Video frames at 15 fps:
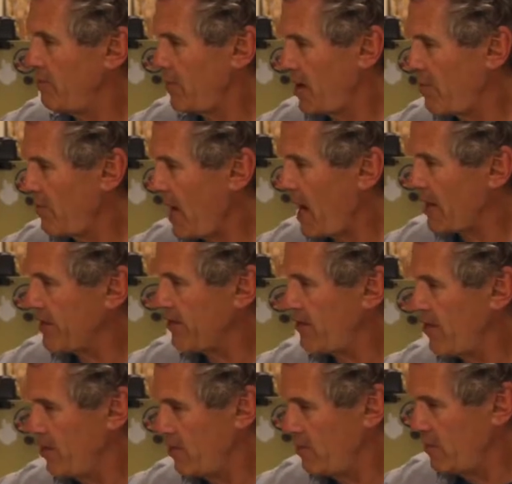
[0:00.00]
my
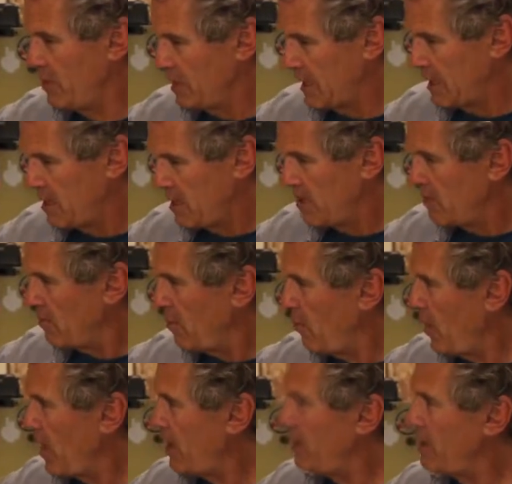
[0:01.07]
bathroom,
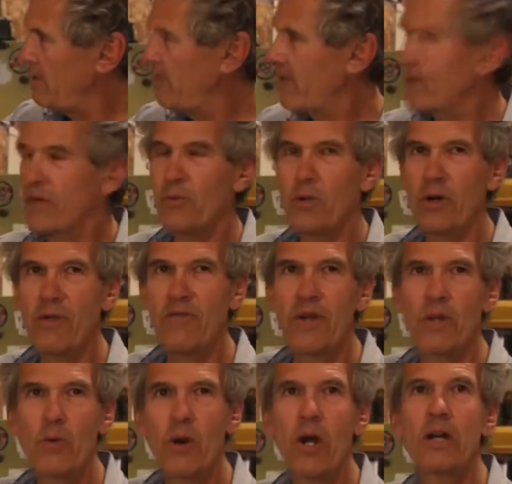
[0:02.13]
waiting for the
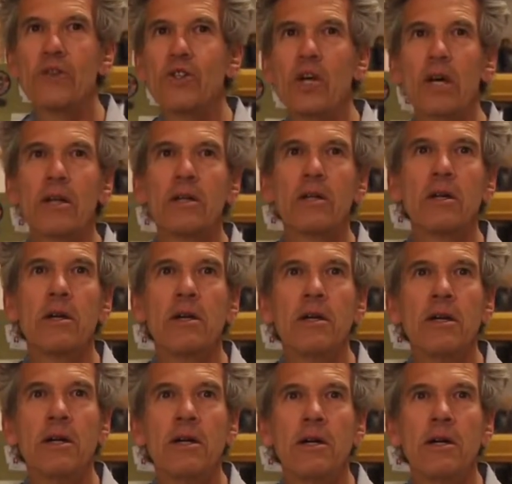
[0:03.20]
perfect project. This